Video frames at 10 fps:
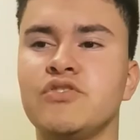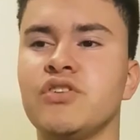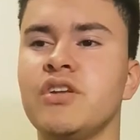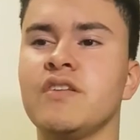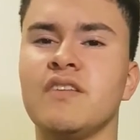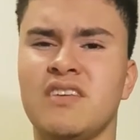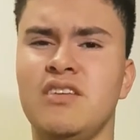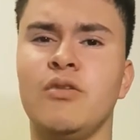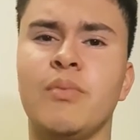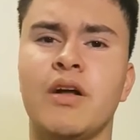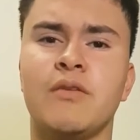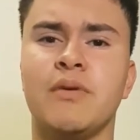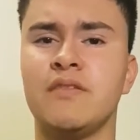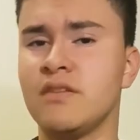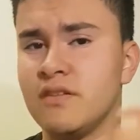training. It's like Kino Body,
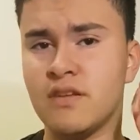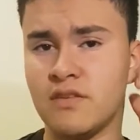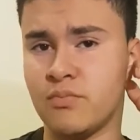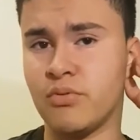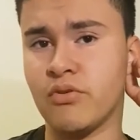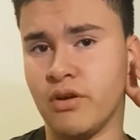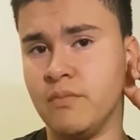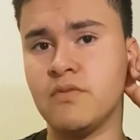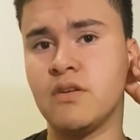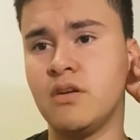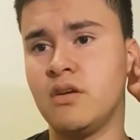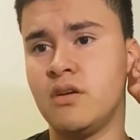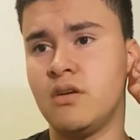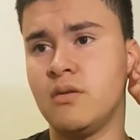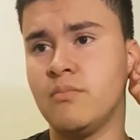basically. It's like his programs.
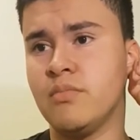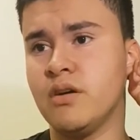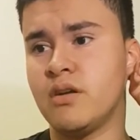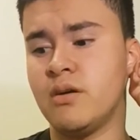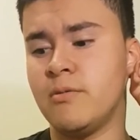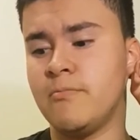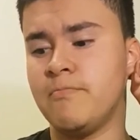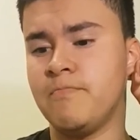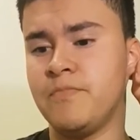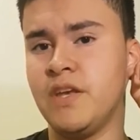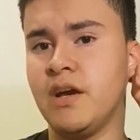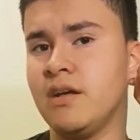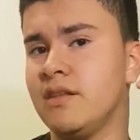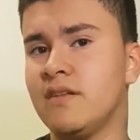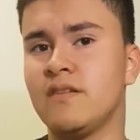But
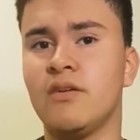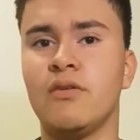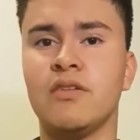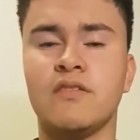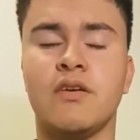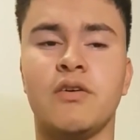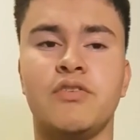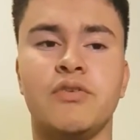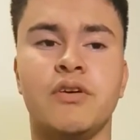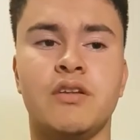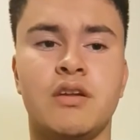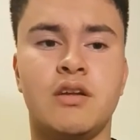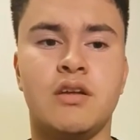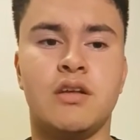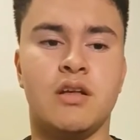yeah, that's how I do it.
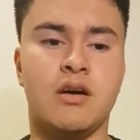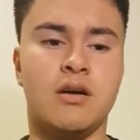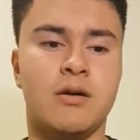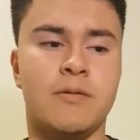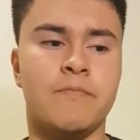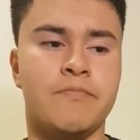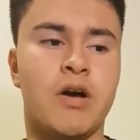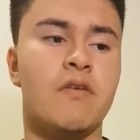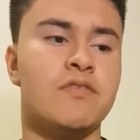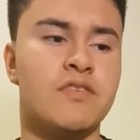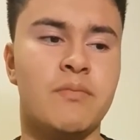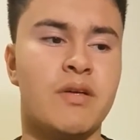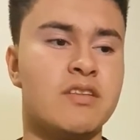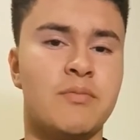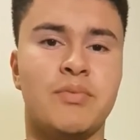Obviously I'm
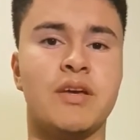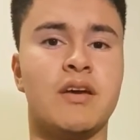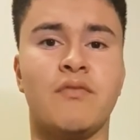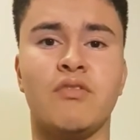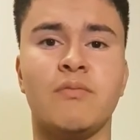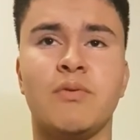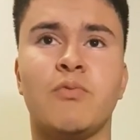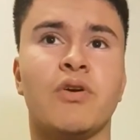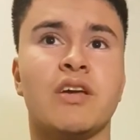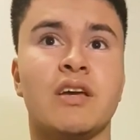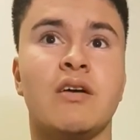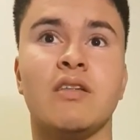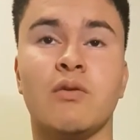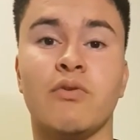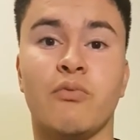not that big. I've only been working out
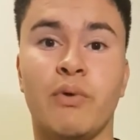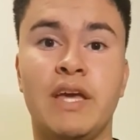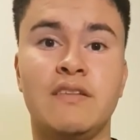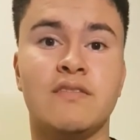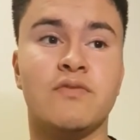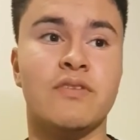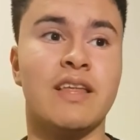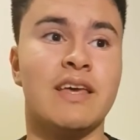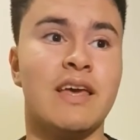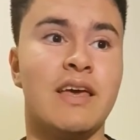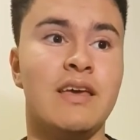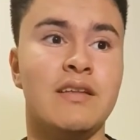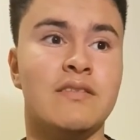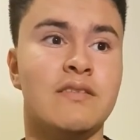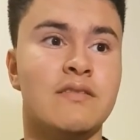like with weights for like
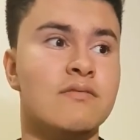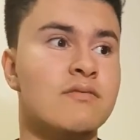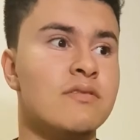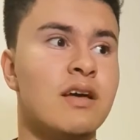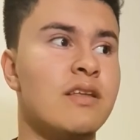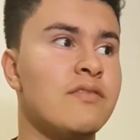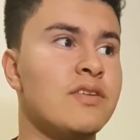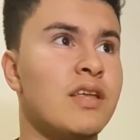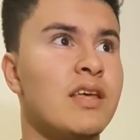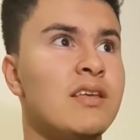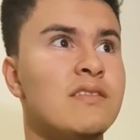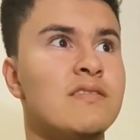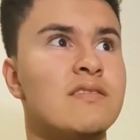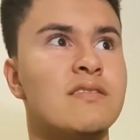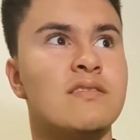8, not even
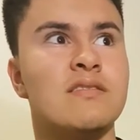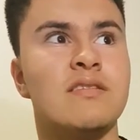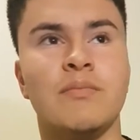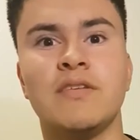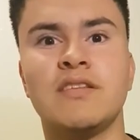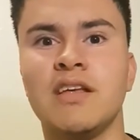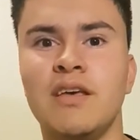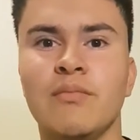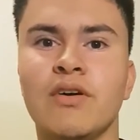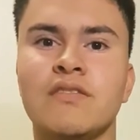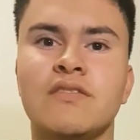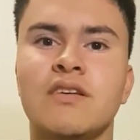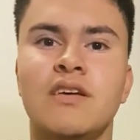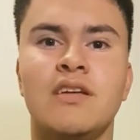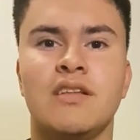8, yeah, basically 8 months.
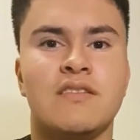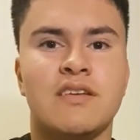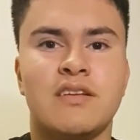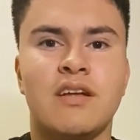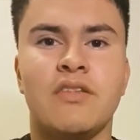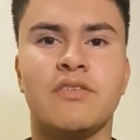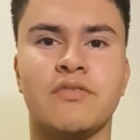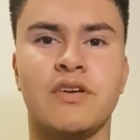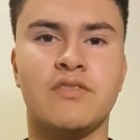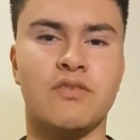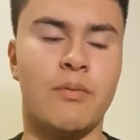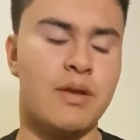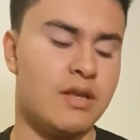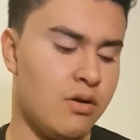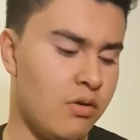That's like nothing, right? So I
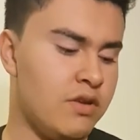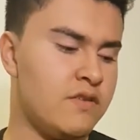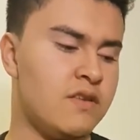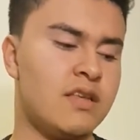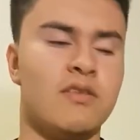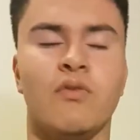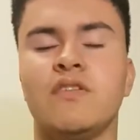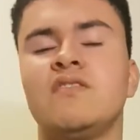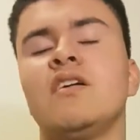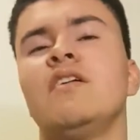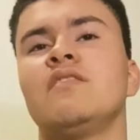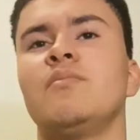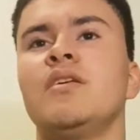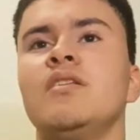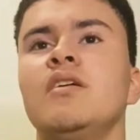mean, all this size, I
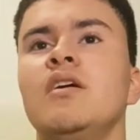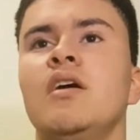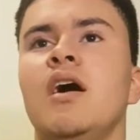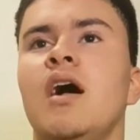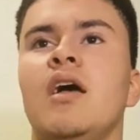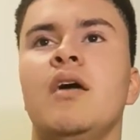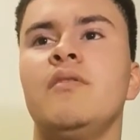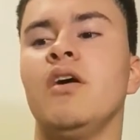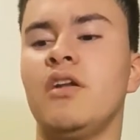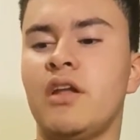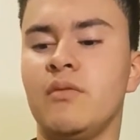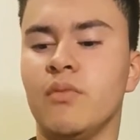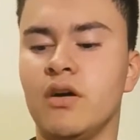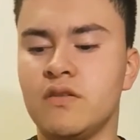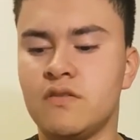mean, I got in 8
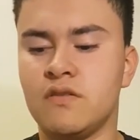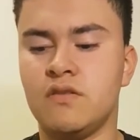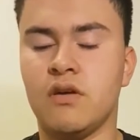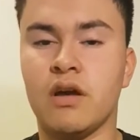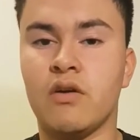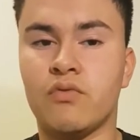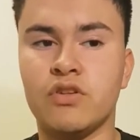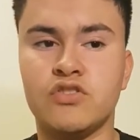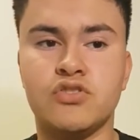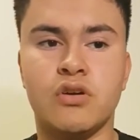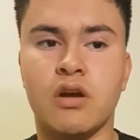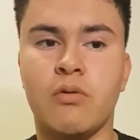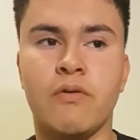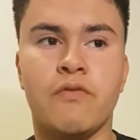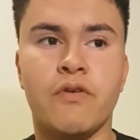months. I got really strong. I
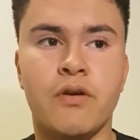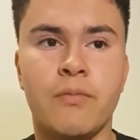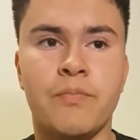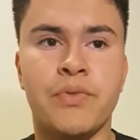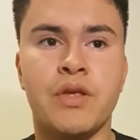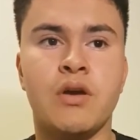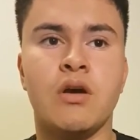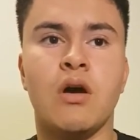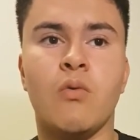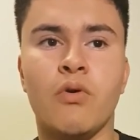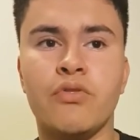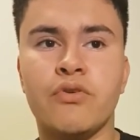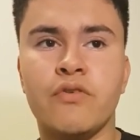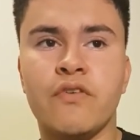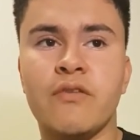went from a
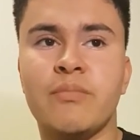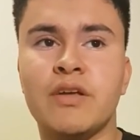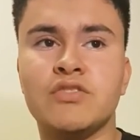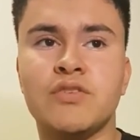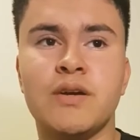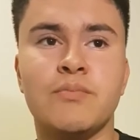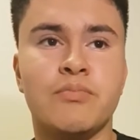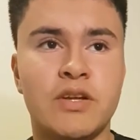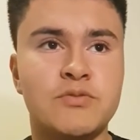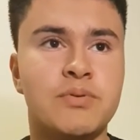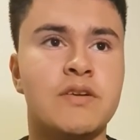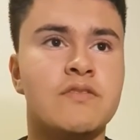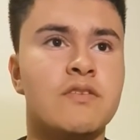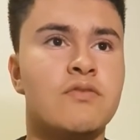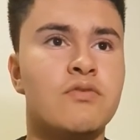135 bench
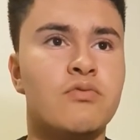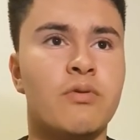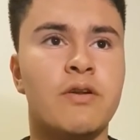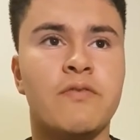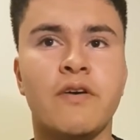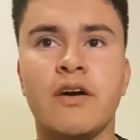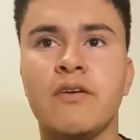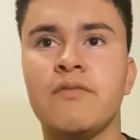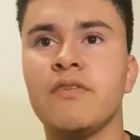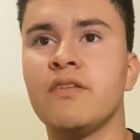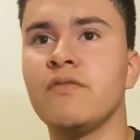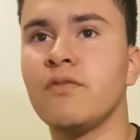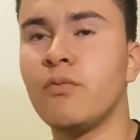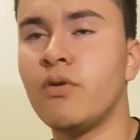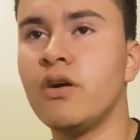press to 225
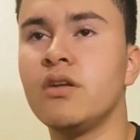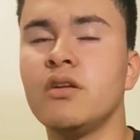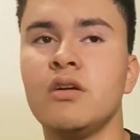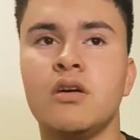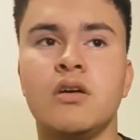for 1.